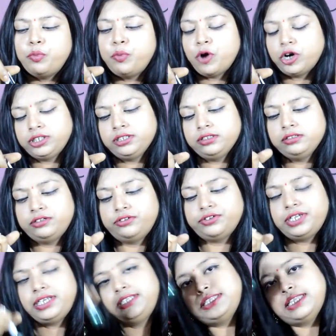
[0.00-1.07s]
bottle
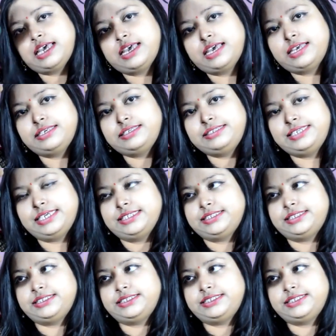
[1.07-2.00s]
green. Yes,